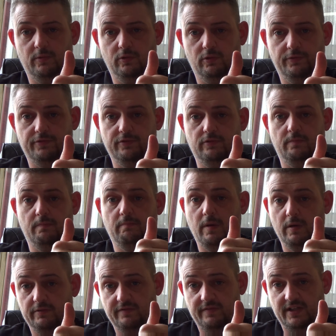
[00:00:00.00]
rule to
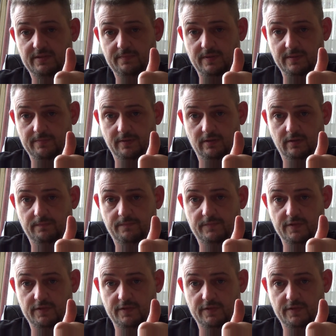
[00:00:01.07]
motivate people